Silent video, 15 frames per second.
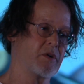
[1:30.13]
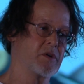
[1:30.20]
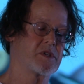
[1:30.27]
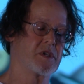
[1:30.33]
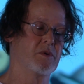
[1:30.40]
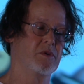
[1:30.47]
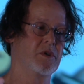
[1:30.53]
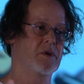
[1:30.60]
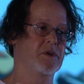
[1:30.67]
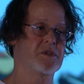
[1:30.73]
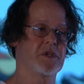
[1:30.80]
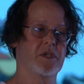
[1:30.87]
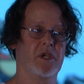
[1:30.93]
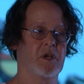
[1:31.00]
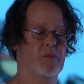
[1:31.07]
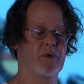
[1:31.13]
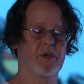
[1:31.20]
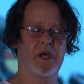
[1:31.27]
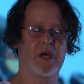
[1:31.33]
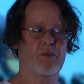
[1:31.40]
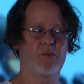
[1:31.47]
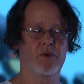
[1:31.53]
or so units a year, but
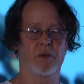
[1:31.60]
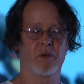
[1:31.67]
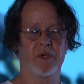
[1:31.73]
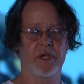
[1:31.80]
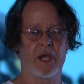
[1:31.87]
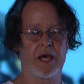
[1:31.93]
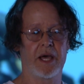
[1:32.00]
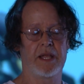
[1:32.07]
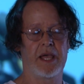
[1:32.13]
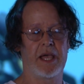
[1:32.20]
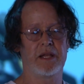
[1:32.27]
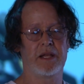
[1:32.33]
not really beyond that.